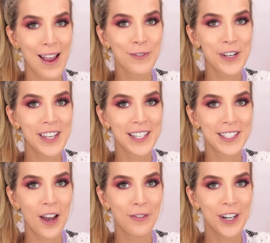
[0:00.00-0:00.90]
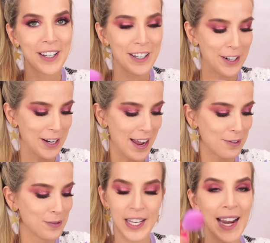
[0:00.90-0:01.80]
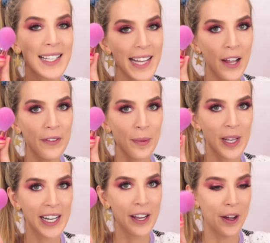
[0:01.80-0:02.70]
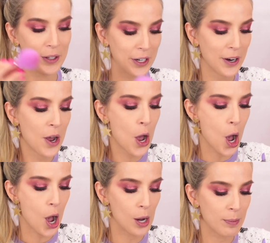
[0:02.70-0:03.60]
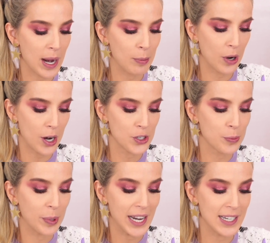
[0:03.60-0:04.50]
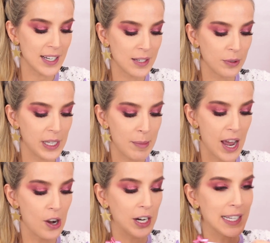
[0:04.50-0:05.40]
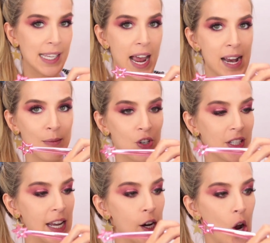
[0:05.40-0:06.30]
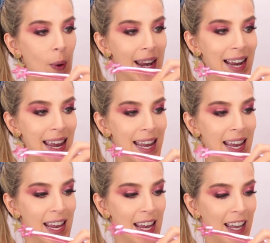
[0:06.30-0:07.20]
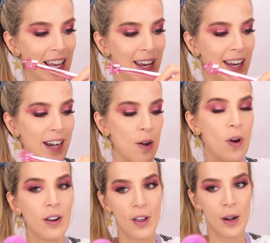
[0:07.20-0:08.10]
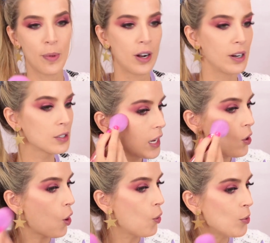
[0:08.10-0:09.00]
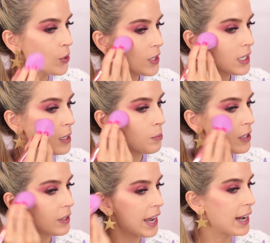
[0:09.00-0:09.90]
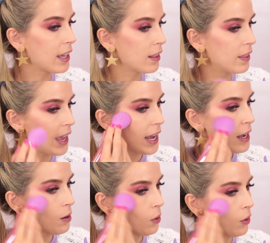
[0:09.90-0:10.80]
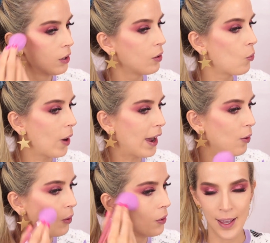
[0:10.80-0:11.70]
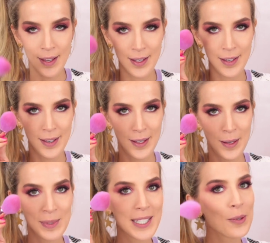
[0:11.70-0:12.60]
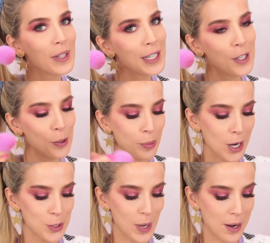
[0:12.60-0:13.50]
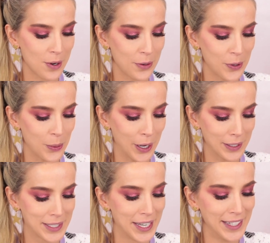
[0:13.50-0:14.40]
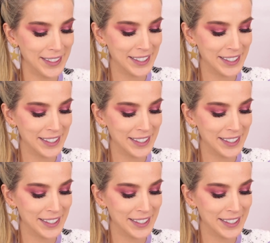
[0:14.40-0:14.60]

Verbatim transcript: Everything is covered in glitter now. Can't tell if I'm getting color on my brush, but it doesn't really matter because I am just like going in. I want a lot of product. It almost seemed like they, wow. Um, this is a really cute brush, but I don't know if it works.